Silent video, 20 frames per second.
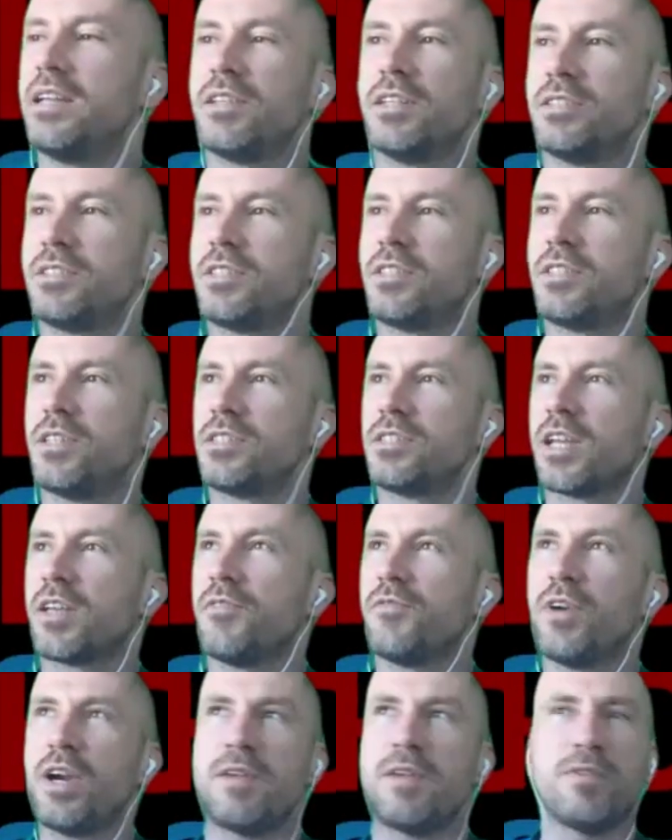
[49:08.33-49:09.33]
there's, there's like
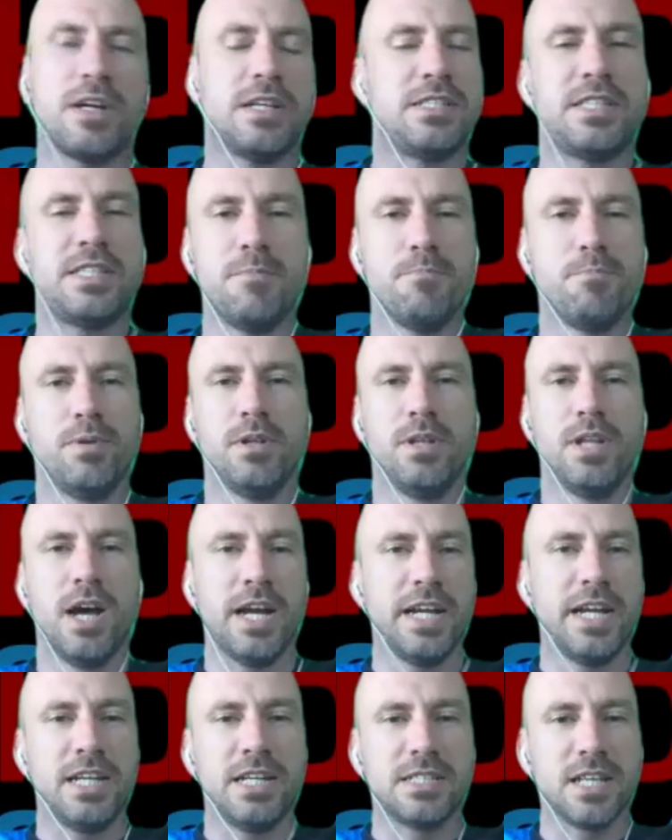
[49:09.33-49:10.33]
a very very simple
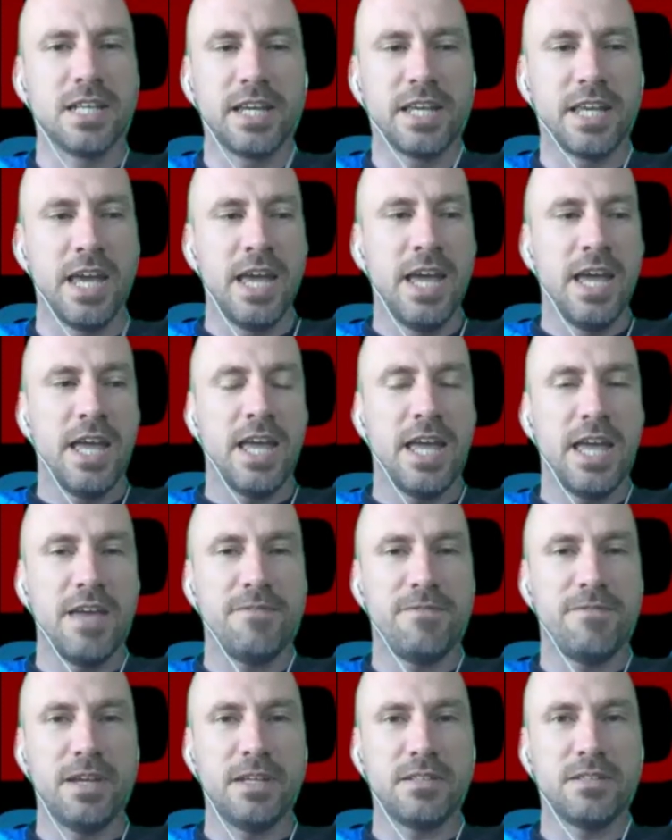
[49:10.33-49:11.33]
line. It's like
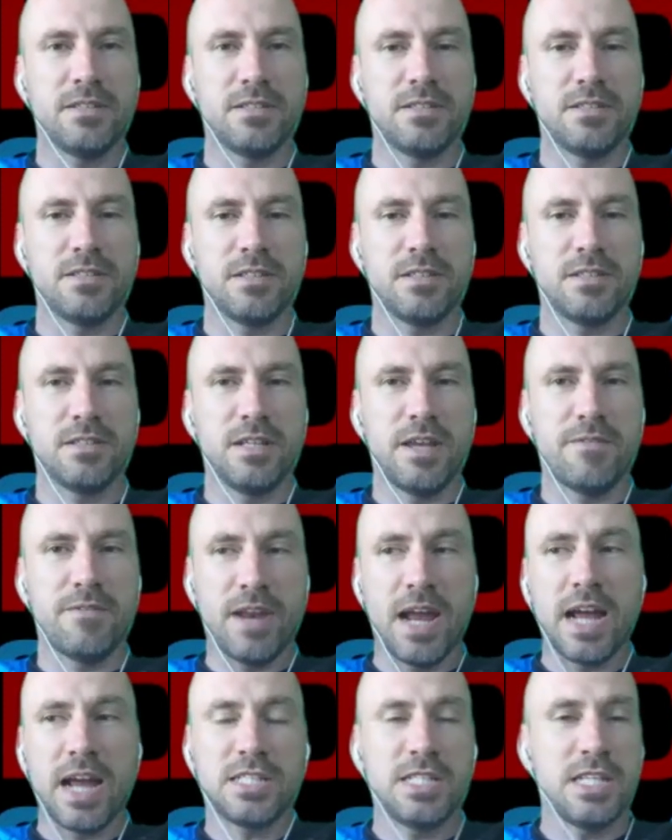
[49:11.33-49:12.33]
if it if it
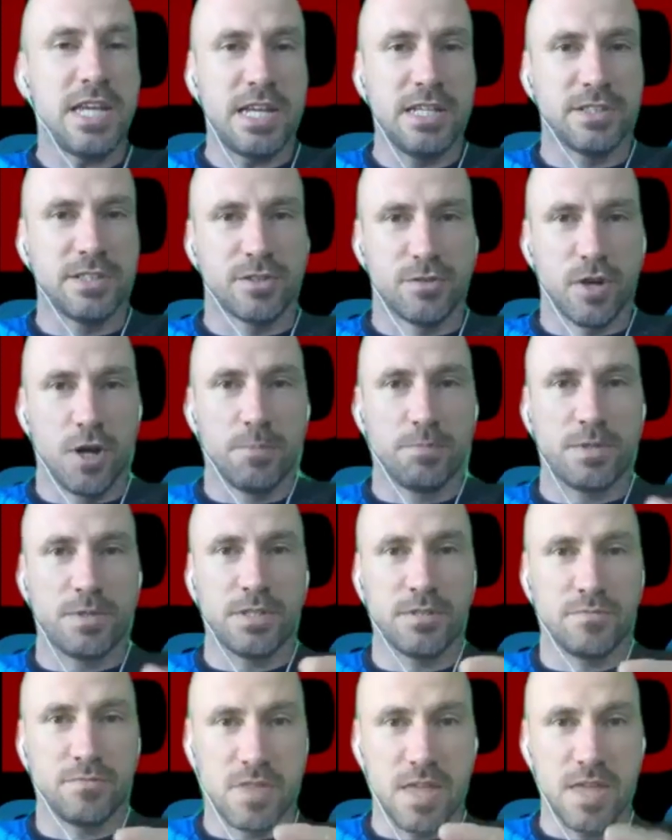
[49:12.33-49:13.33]
actually
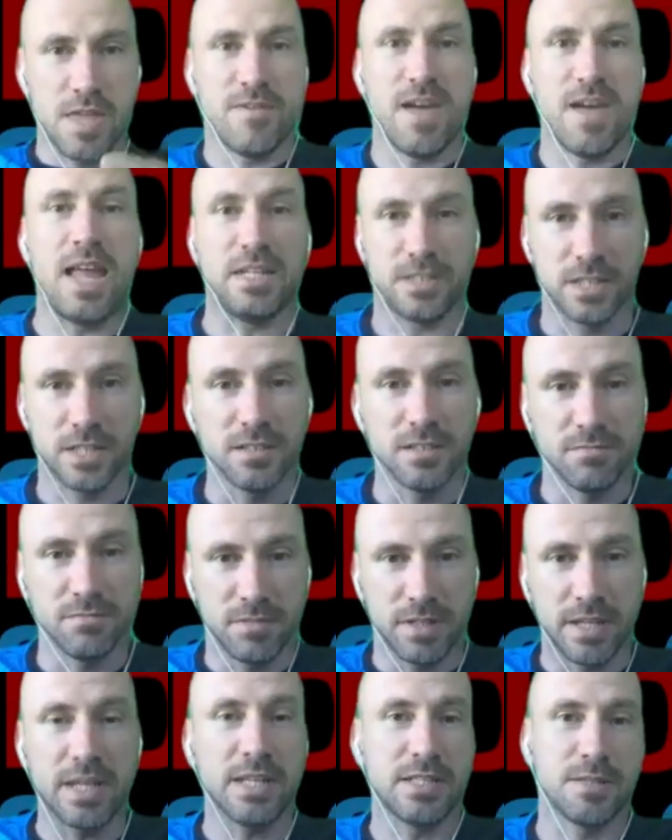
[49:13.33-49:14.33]
interrupts the event,
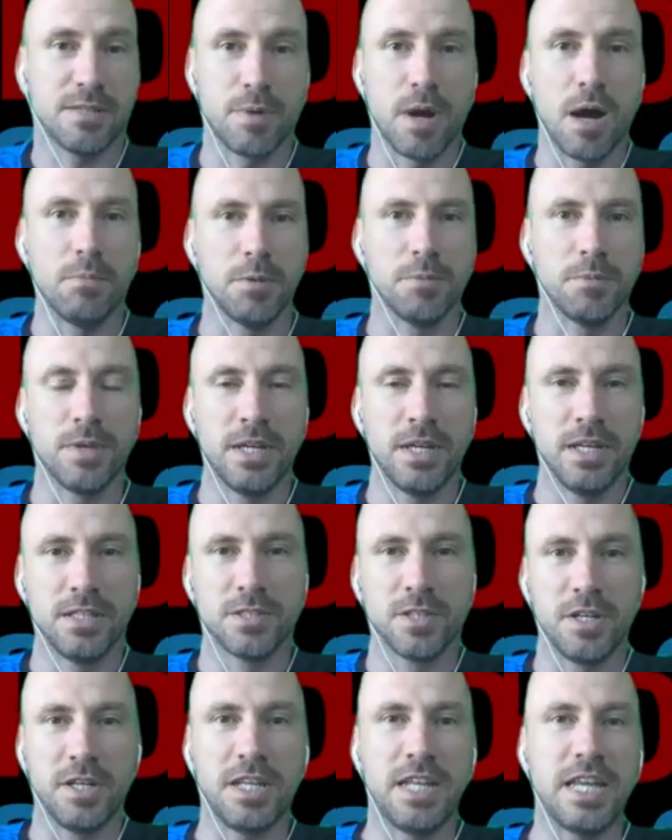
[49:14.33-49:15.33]
it's a problem.
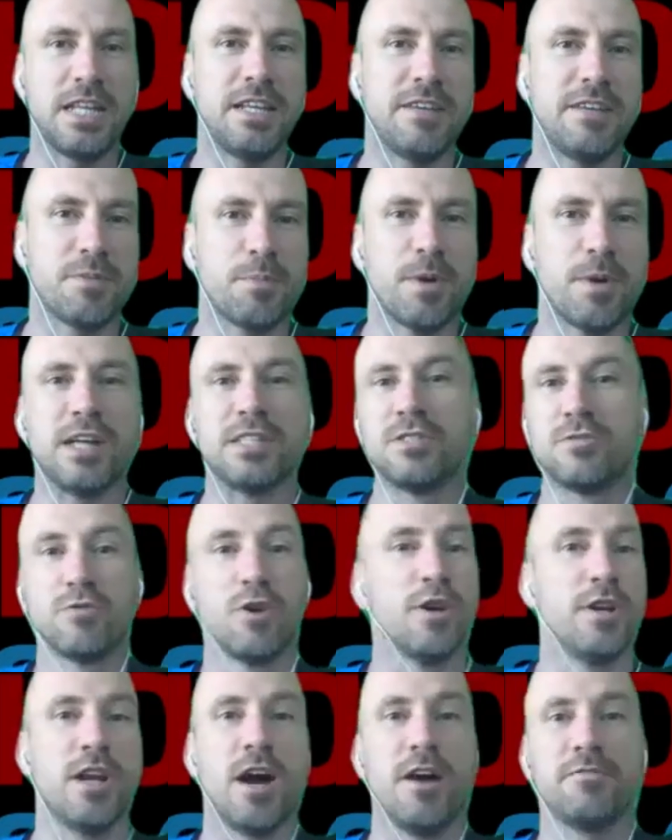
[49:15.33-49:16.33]
So then mm. if the person's
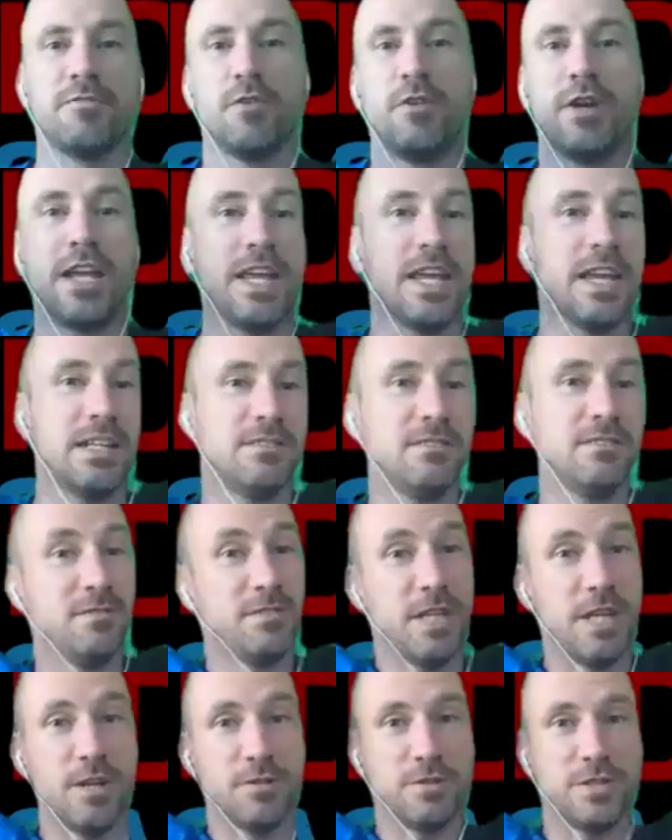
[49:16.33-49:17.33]
running off the ring and
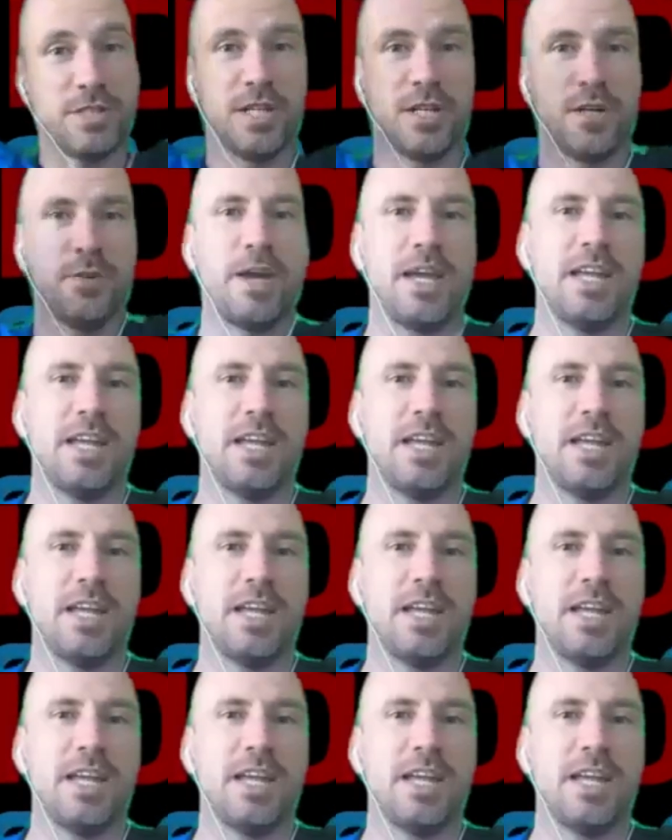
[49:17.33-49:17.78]
you know cheering away,